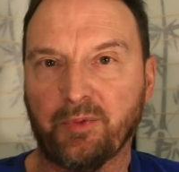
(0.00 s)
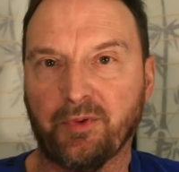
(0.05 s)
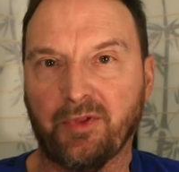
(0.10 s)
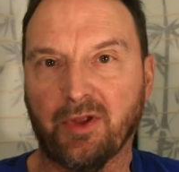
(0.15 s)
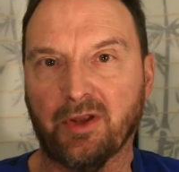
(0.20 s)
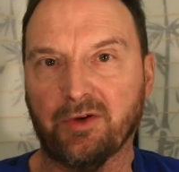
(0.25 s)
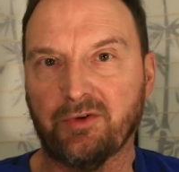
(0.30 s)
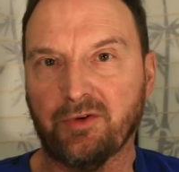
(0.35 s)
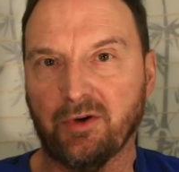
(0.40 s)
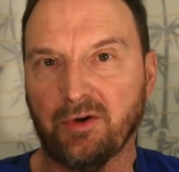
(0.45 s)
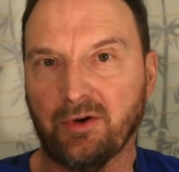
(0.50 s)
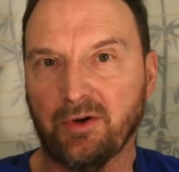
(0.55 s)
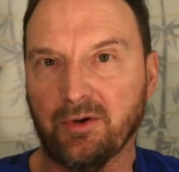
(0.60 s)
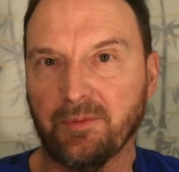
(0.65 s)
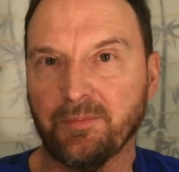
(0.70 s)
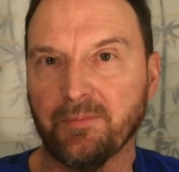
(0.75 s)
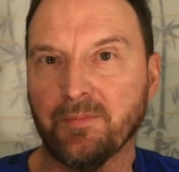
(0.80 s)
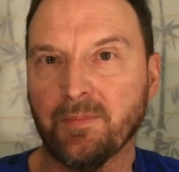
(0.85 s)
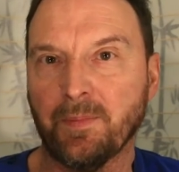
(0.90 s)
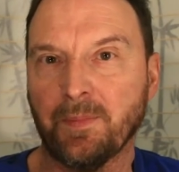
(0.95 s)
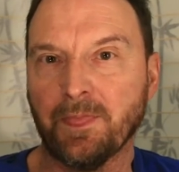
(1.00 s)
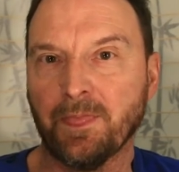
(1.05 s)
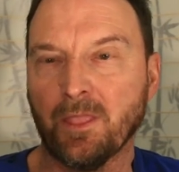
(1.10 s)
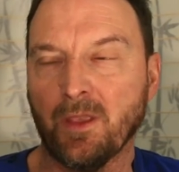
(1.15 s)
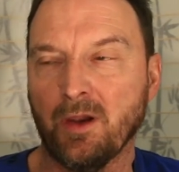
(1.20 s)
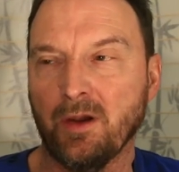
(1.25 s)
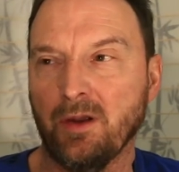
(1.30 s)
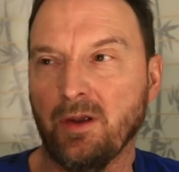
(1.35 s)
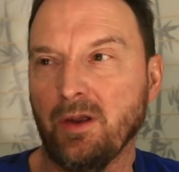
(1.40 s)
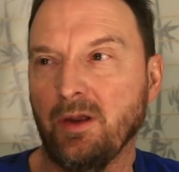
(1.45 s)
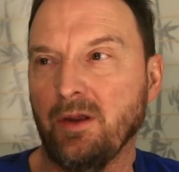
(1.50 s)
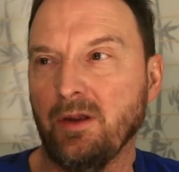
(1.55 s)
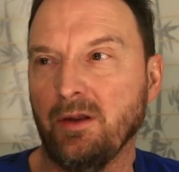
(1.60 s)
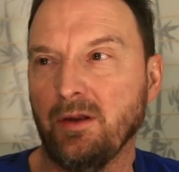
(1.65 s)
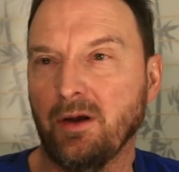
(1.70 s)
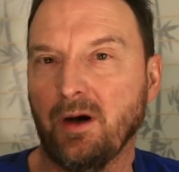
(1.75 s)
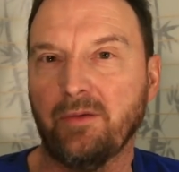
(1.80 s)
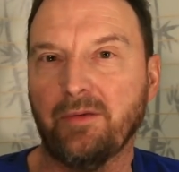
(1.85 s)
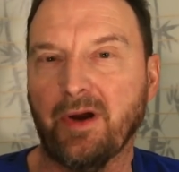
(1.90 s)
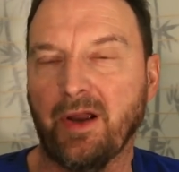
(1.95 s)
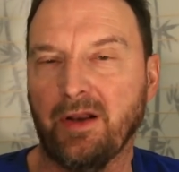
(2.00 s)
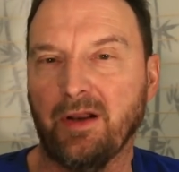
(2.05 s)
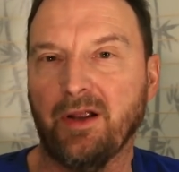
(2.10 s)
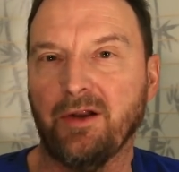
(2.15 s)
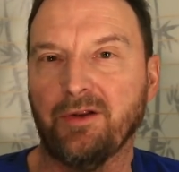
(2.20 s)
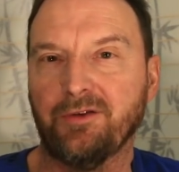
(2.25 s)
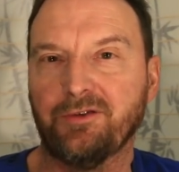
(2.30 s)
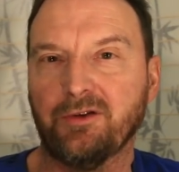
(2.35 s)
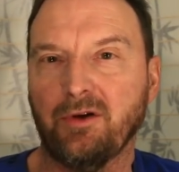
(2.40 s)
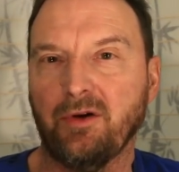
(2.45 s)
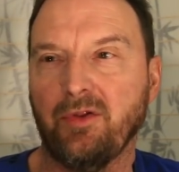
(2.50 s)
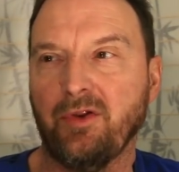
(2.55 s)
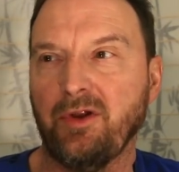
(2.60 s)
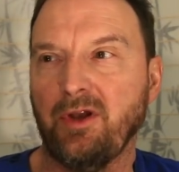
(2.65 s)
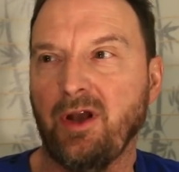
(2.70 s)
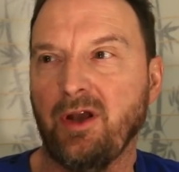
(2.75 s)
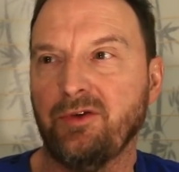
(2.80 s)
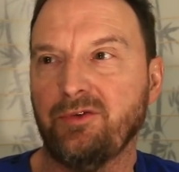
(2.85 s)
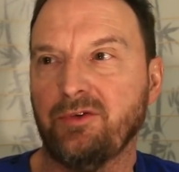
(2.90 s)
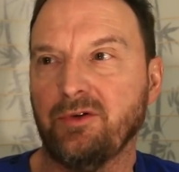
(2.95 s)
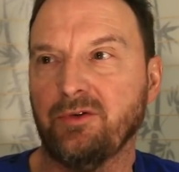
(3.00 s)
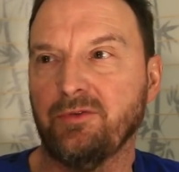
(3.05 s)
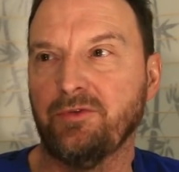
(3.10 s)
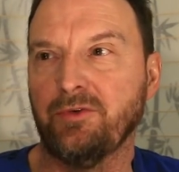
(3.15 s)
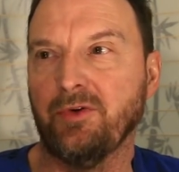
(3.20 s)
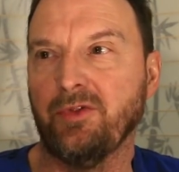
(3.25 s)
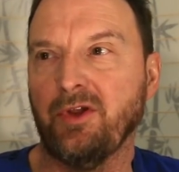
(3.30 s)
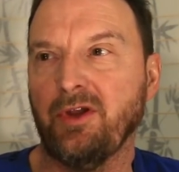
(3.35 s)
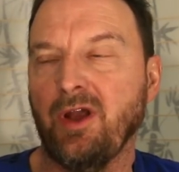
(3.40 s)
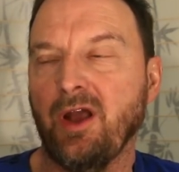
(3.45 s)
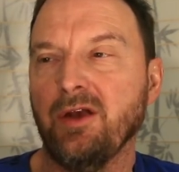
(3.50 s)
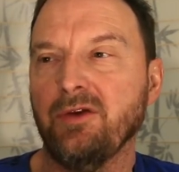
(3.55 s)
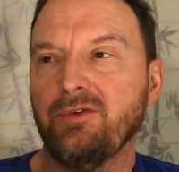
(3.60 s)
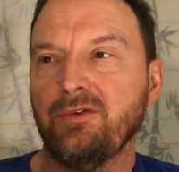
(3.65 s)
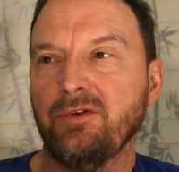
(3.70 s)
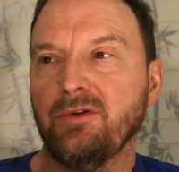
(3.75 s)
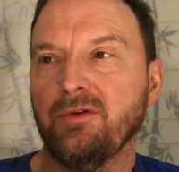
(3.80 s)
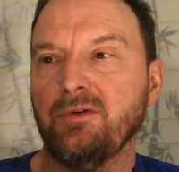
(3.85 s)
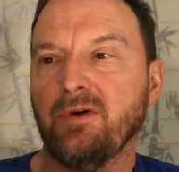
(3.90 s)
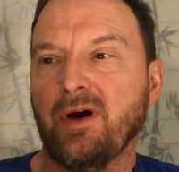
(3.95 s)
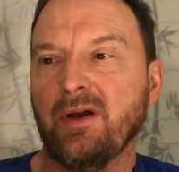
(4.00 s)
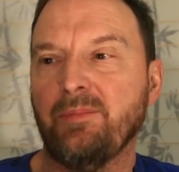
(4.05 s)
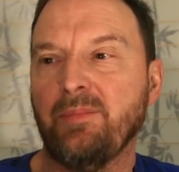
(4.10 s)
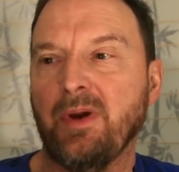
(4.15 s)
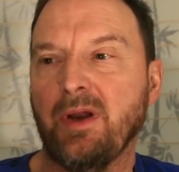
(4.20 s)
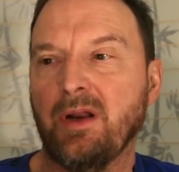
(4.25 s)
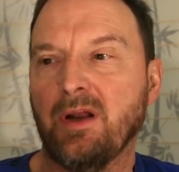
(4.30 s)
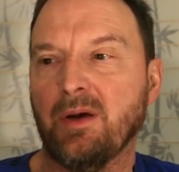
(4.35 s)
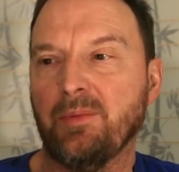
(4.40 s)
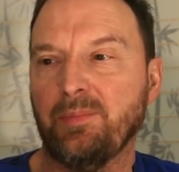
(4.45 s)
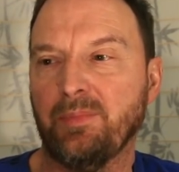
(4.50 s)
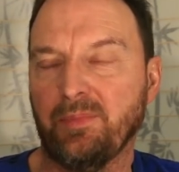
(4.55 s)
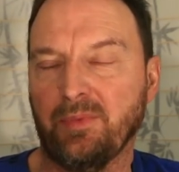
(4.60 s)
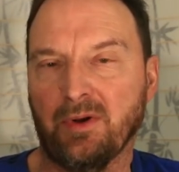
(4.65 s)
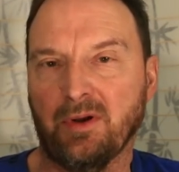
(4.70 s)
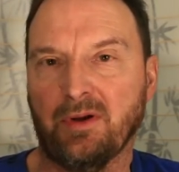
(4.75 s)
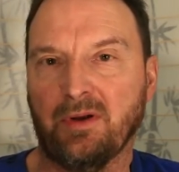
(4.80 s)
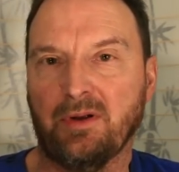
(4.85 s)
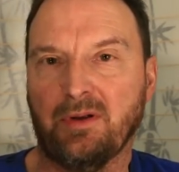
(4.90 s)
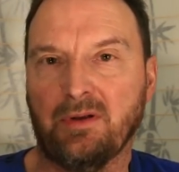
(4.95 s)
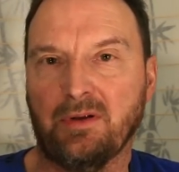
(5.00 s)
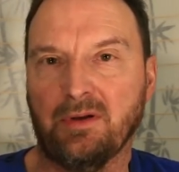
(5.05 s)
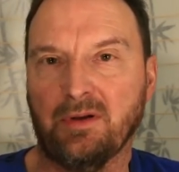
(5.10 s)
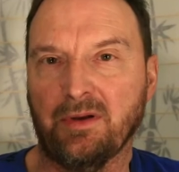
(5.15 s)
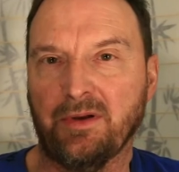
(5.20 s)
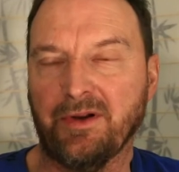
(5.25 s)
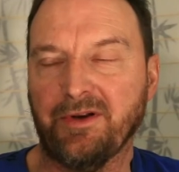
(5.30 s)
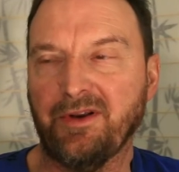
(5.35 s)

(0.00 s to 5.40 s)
with that Turner. All right, now let's go to the Yaesu. For the Yaesu, I made up uh, an